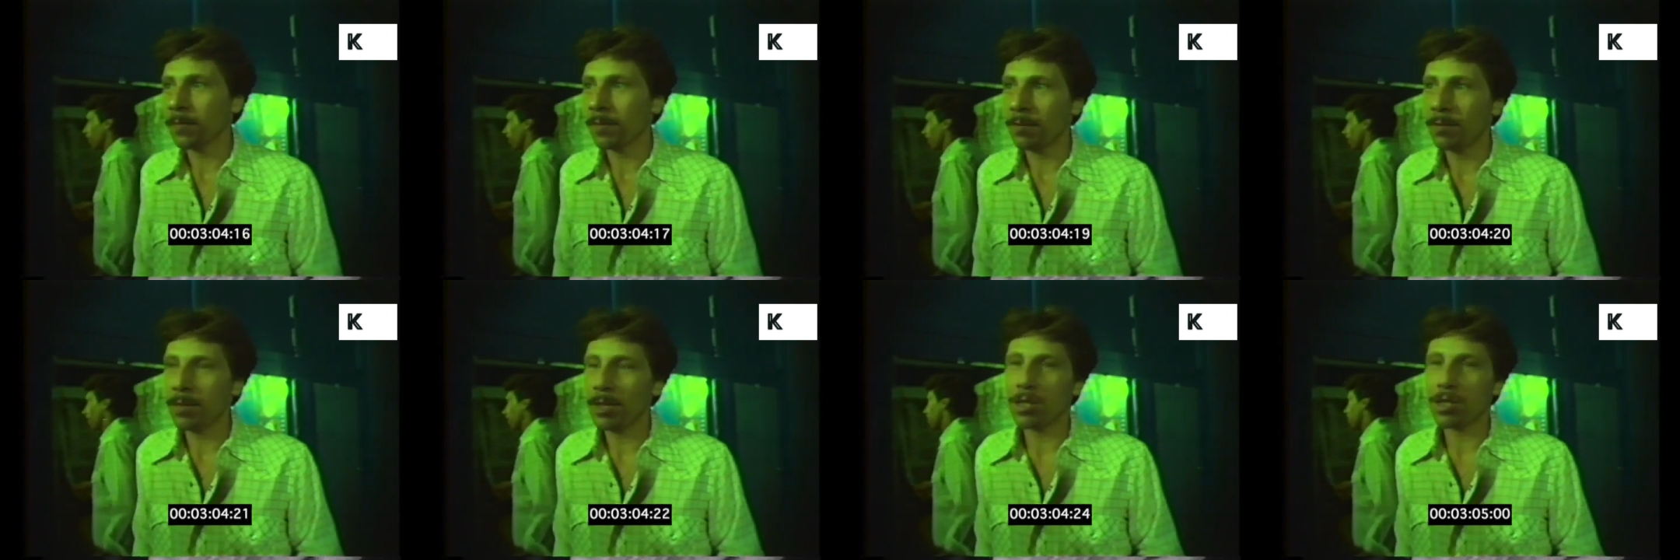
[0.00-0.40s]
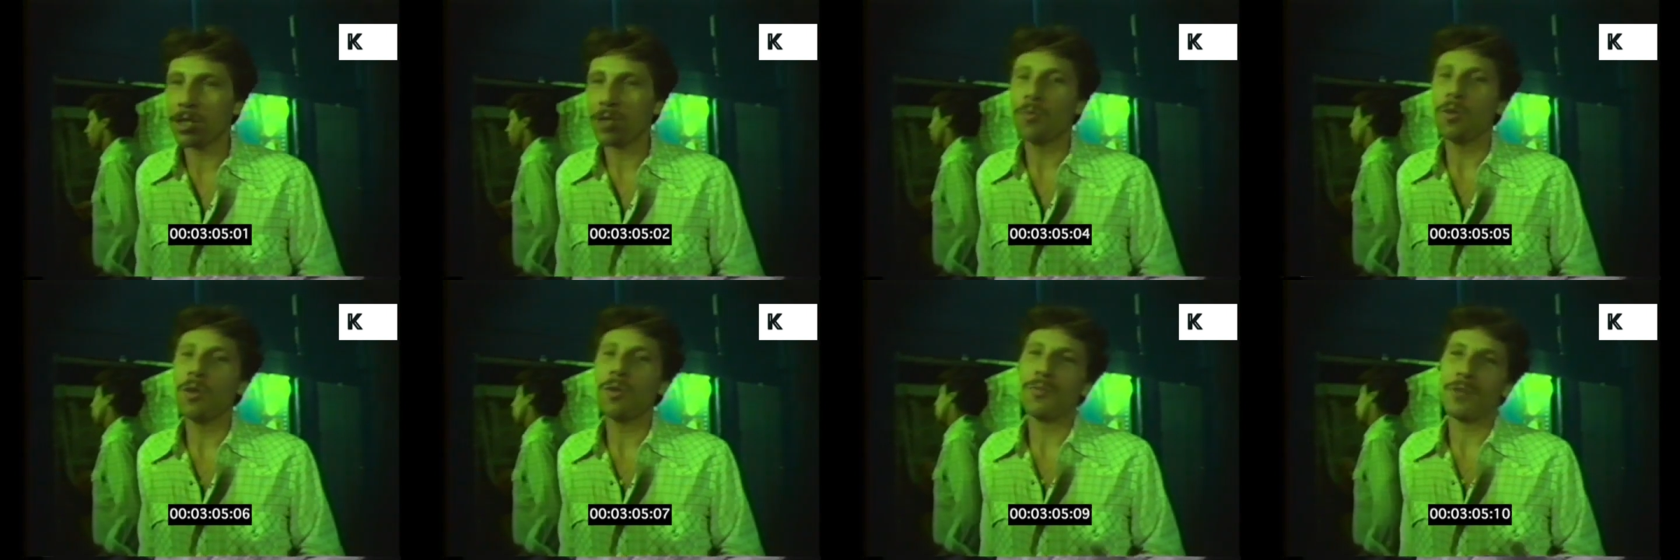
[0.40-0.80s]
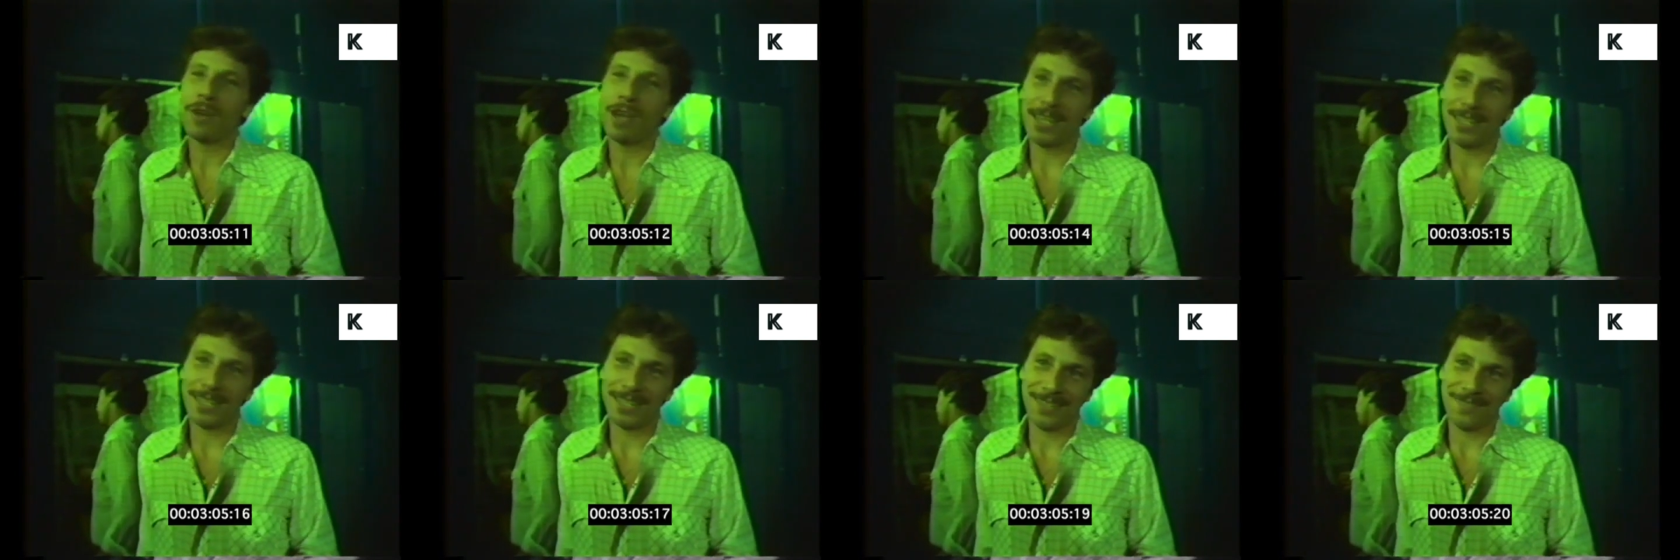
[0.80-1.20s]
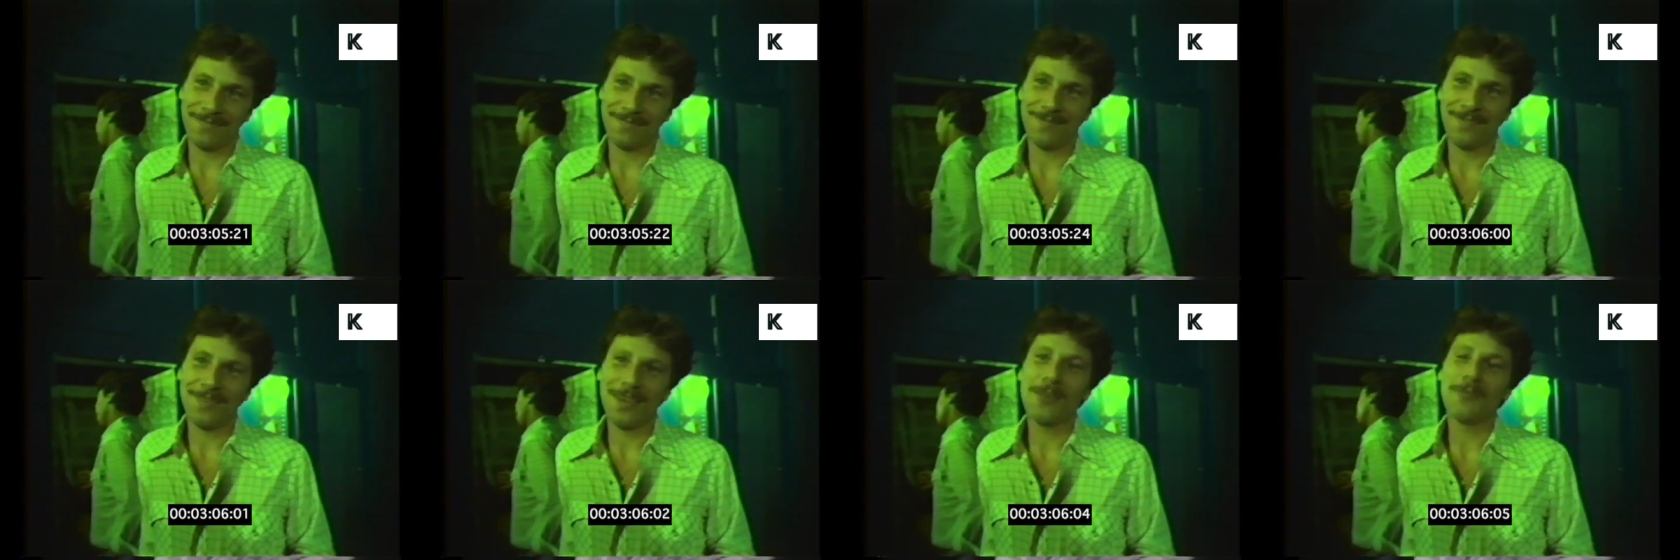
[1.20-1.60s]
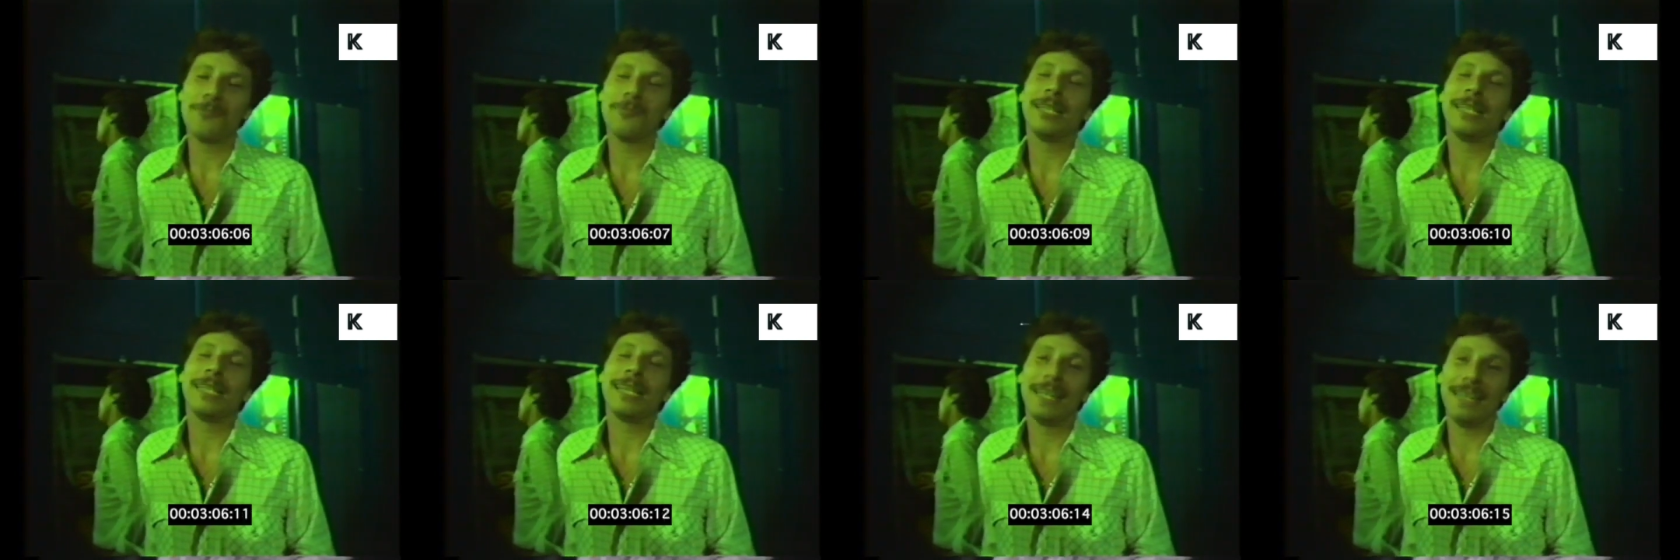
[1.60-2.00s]
That's a small price,
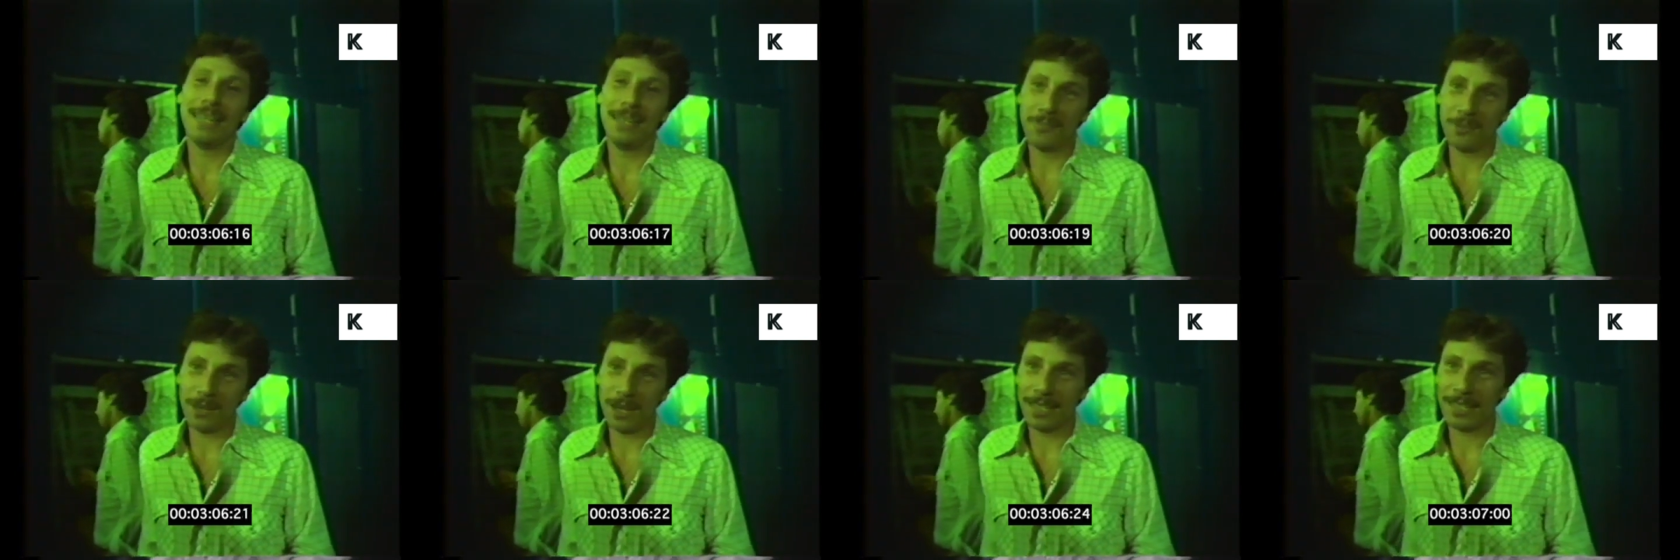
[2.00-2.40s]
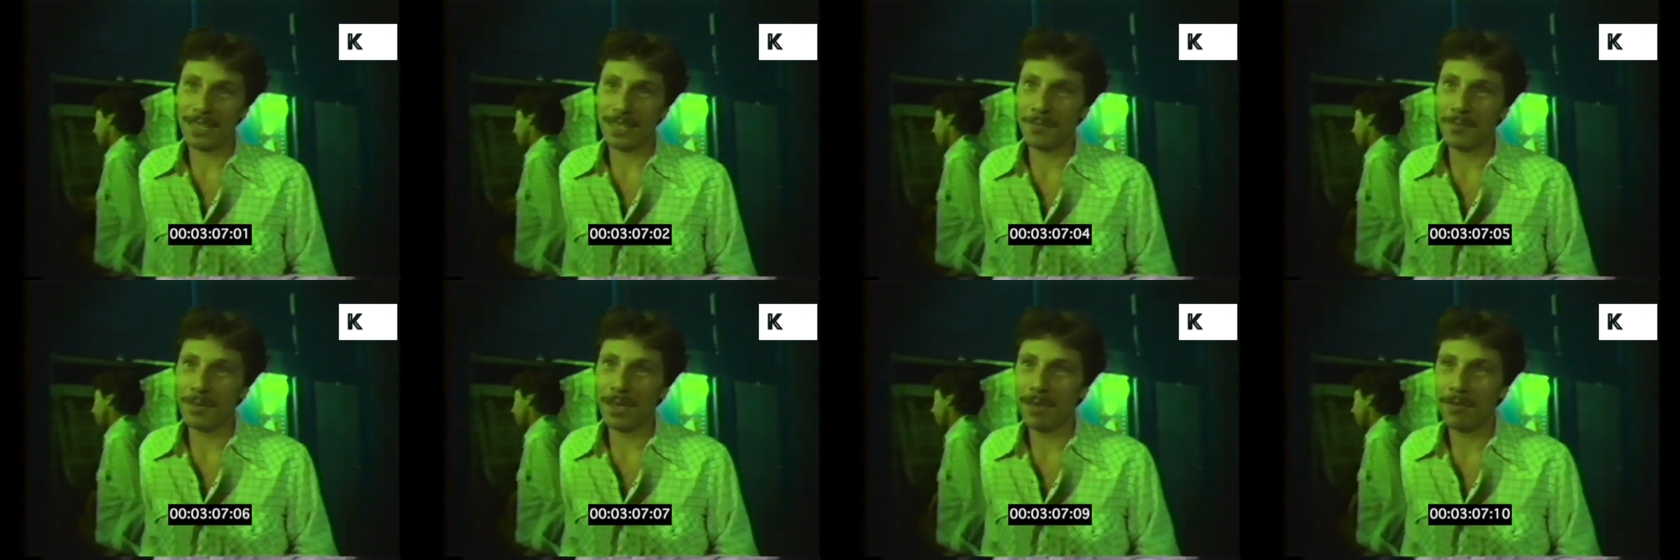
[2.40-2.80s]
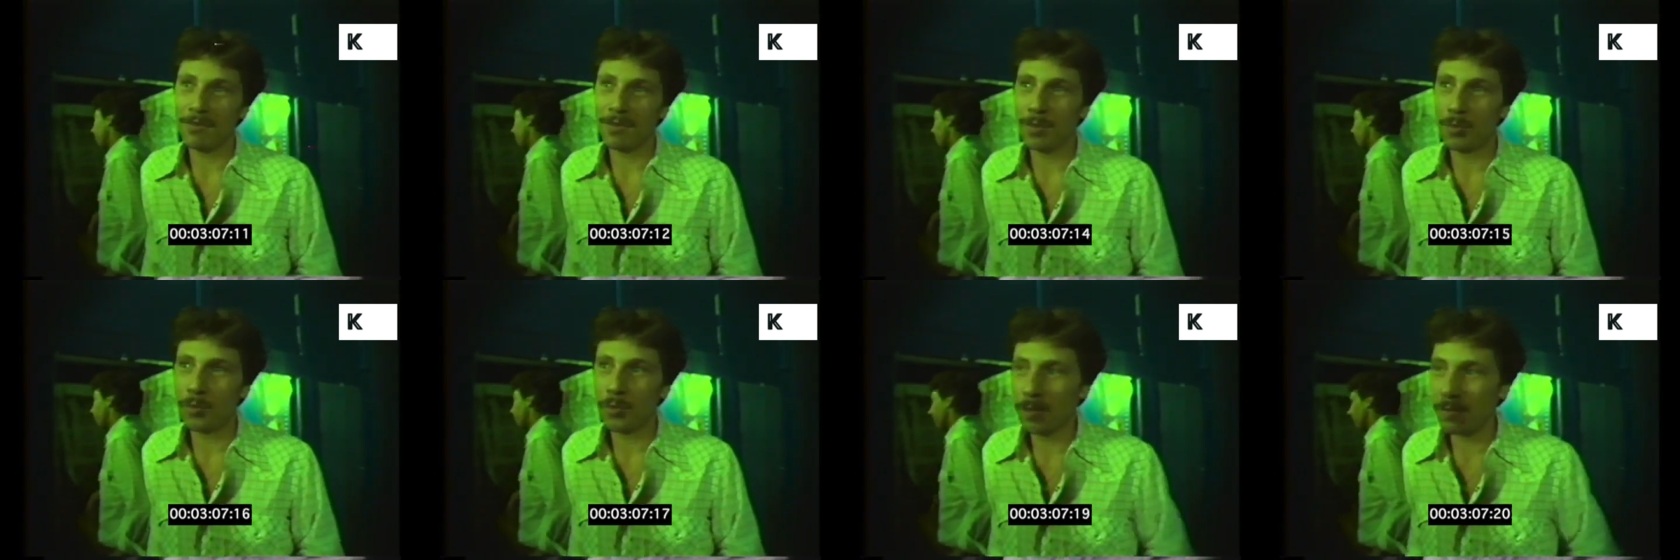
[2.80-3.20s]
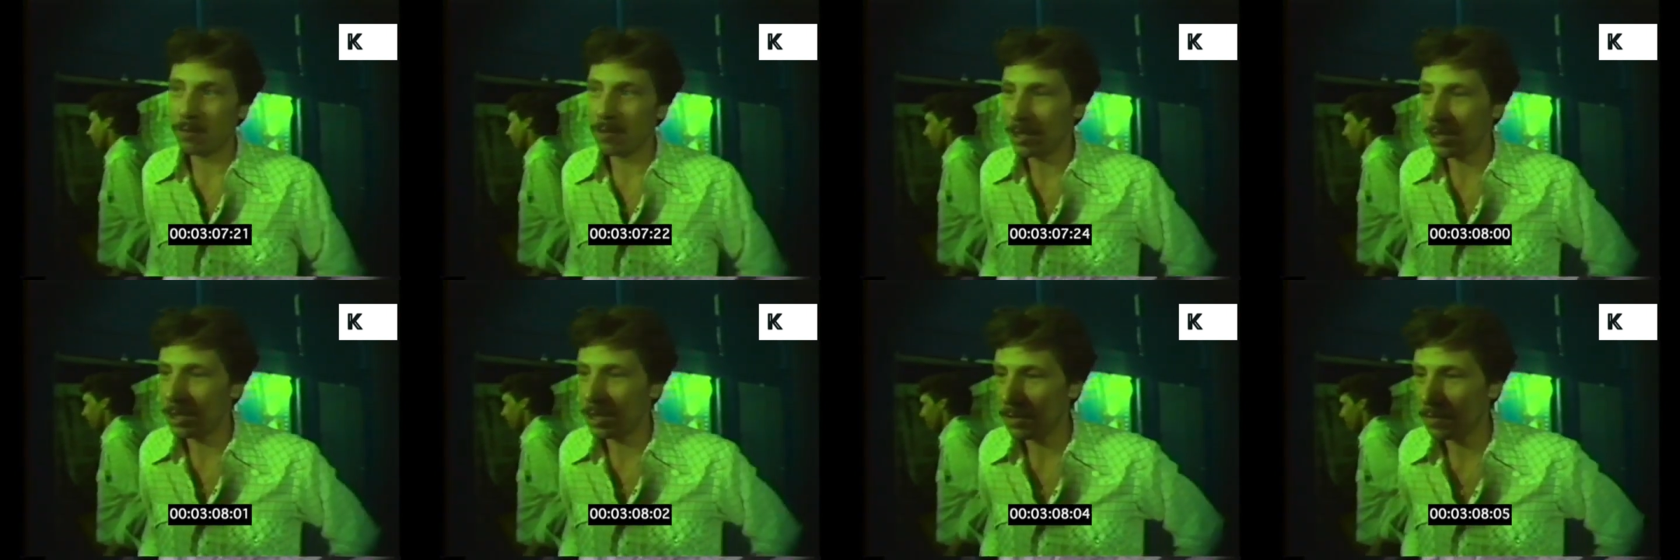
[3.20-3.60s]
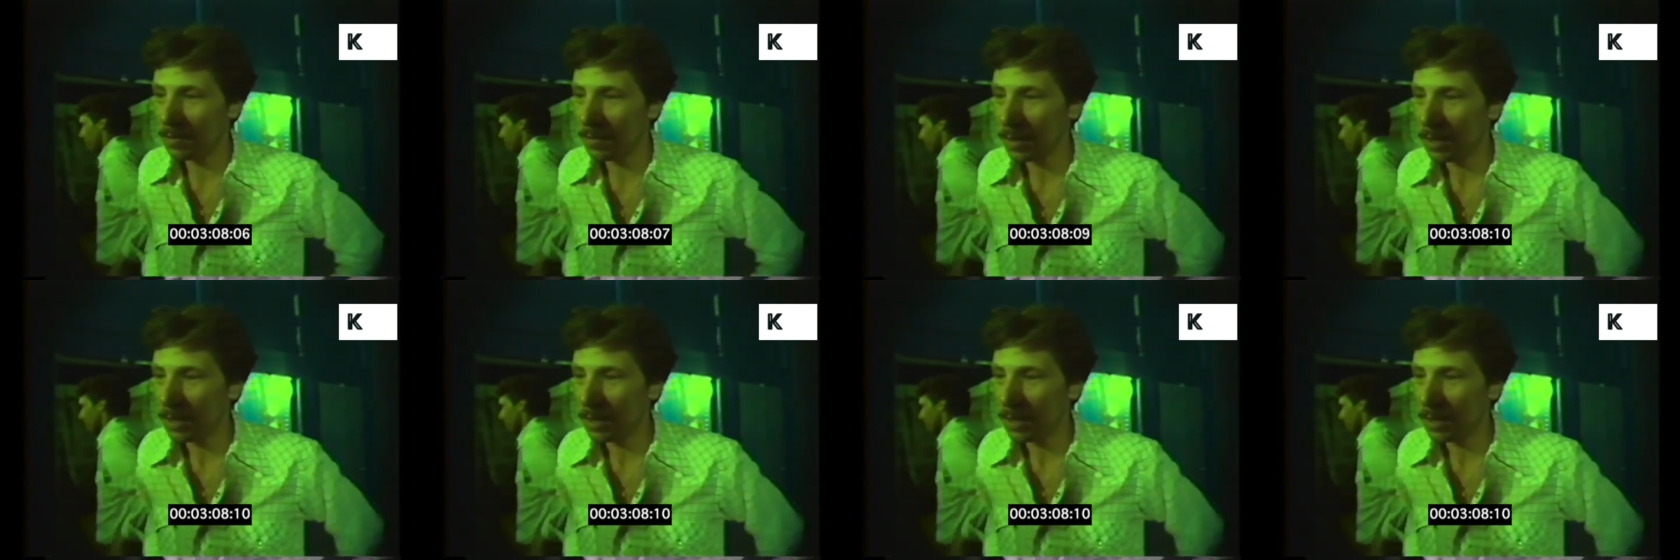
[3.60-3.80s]
very tiny price to pay for the privilege of,